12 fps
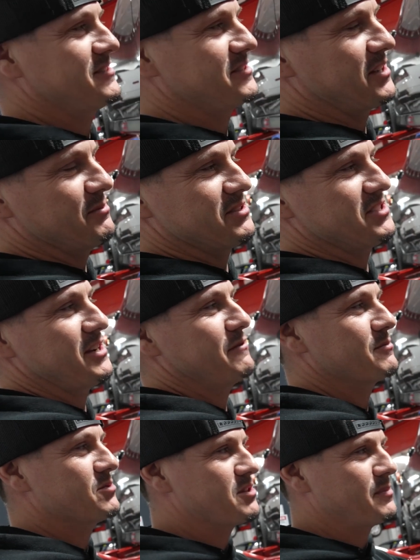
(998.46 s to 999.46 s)
just keeps the chain
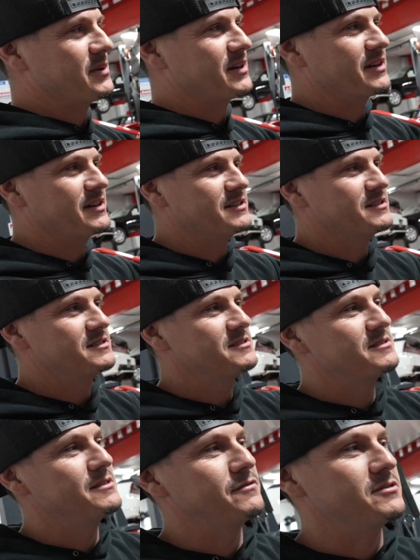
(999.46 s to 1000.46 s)
from jumping, I guess.
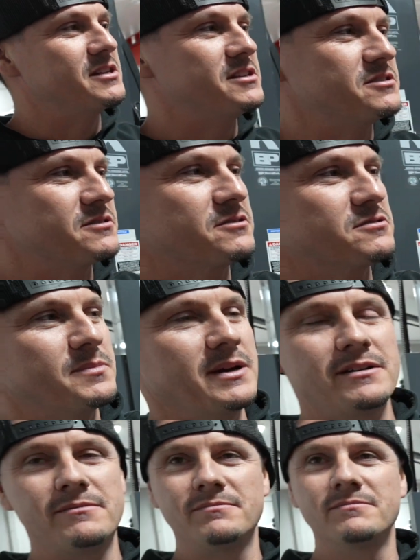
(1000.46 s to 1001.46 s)
If your tensioner goes
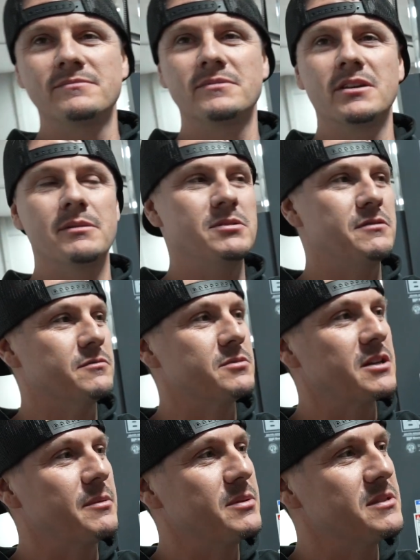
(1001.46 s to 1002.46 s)
bad, keeps you from
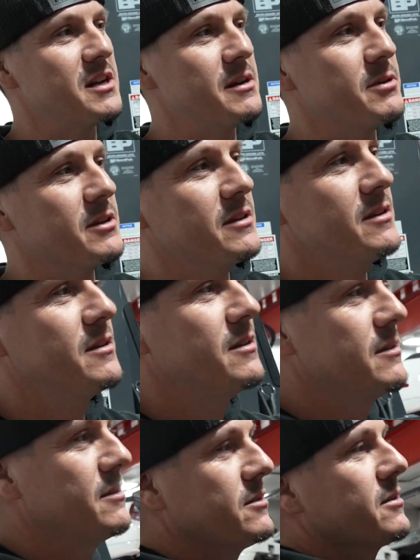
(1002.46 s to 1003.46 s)
skipping timing.
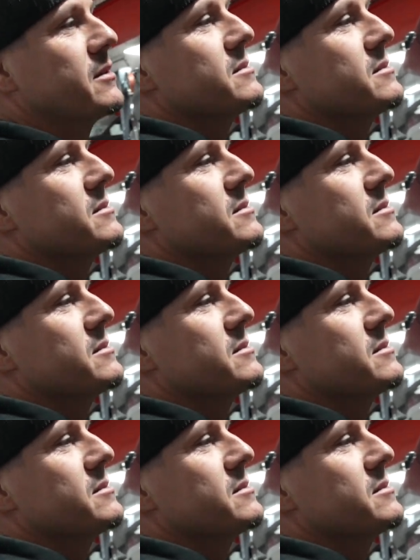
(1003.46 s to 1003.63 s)
You can